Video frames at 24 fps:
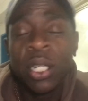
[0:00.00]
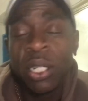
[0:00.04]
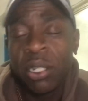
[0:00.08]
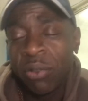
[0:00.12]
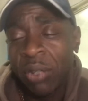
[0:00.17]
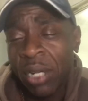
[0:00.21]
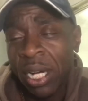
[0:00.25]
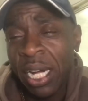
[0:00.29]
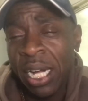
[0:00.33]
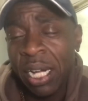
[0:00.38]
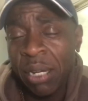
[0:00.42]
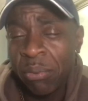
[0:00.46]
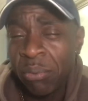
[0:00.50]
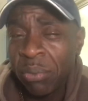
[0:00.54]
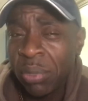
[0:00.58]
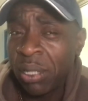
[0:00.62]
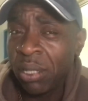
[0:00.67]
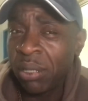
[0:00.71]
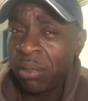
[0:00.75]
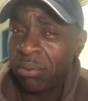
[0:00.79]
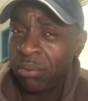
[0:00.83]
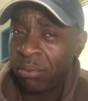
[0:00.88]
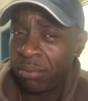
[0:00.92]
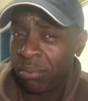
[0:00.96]
right,
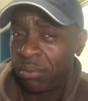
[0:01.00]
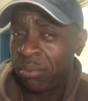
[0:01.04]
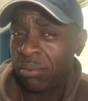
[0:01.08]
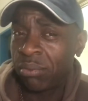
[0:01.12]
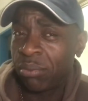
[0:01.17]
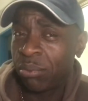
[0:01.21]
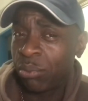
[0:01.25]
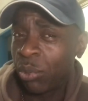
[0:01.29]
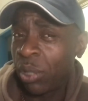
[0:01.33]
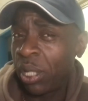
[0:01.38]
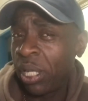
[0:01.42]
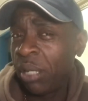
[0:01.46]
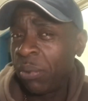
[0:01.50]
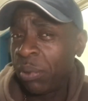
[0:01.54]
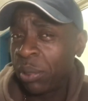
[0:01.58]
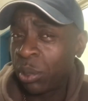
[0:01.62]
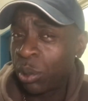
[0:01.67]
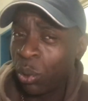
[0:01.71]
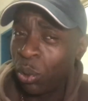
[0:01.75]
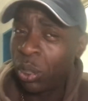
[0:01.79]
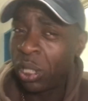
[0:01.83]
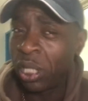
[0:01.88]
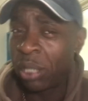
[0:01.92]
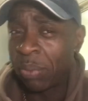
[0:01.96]
but what he was
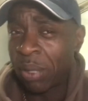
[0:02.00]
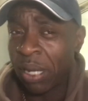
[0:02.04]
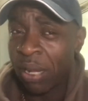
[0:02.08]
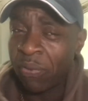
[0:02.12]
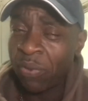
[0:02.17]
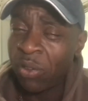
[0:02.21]
talking about